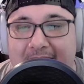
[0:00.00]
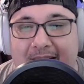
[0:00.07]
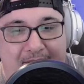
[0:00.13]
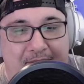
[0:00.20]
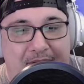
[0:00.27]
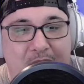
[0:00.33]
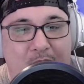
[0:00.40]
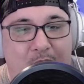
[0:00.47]

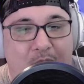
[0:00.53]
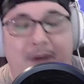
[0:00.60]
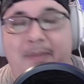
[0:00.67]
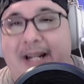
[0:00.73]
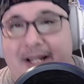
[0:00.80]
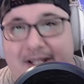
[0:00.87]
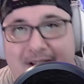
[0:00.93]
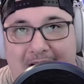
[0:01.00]
If you want
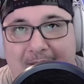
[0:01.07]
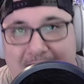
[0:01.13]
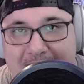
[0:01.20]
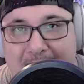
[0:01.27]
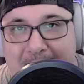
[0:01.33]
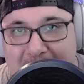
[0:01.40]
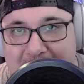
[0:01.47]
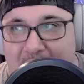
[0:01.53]
me to talk about
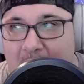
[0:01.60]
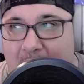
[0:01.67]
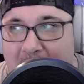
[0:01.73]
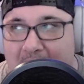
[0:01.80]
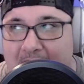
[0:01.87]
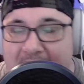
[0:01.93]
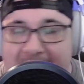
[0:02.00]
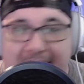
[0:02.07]
something that's going
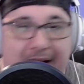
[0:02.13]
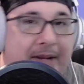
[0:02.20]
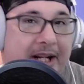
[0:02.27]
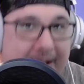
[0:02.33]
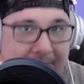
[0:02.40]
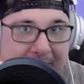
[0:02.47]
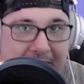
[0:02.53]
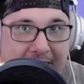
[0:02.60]
on in the anime
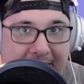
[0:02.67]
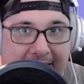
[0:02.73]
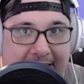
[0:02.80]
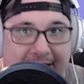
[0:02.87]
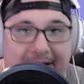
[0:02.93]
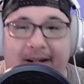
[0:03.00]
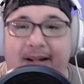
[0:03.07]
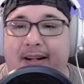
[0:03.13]

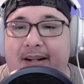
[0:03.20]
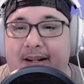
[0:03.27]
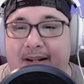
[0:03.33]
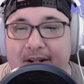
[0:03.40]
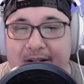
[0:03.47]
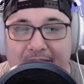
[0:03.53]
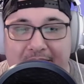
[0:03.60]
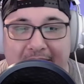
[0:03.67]
community,
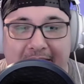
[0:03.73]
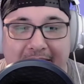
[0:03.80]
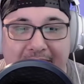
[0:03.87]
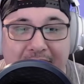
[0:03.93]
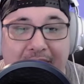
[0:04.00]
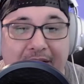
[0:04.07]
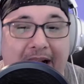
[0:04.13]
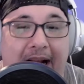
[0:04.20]
then
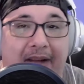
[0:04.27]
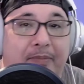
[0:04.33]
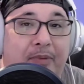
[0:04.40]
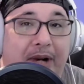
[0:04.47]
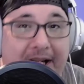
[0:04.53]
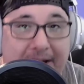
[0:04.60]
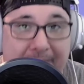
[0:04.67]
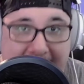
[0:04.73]
you're going to have to
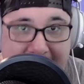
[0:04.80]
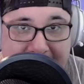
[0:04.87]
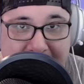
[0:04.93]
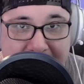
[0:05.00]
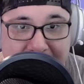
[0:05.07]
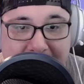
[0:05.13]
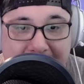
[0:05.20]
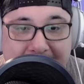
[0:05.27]
bring it to my
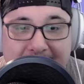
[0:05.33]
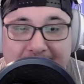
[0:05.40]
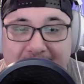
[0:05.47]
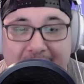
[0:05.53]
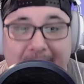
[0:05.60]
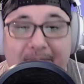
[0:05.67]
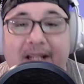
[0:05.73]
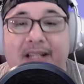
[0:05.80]
attention.
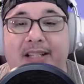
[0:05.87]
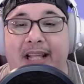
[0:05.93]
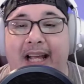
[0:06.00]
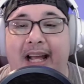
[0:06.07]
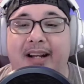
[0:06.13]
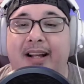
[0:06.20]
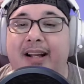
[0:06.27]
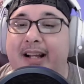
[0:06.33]
Simple as
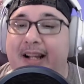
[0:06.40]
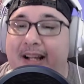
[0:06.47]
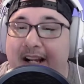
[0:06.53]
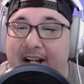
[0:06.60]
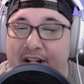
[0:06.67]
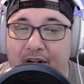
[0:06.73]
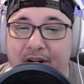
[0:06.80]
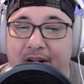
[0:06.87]
that.
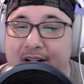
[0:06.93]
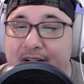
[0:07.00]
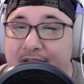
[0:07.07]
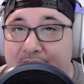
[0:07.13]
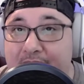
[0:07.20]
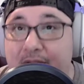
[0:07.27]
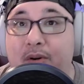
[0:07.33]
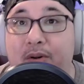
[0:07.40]
You can
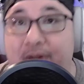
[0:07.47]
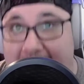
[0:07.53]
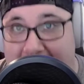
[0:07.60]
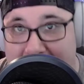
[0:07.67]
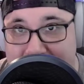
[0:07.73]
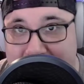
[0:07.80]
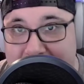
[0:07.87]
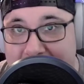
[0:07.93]
do
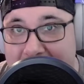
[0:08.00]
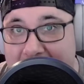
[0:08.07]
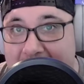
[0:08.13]
that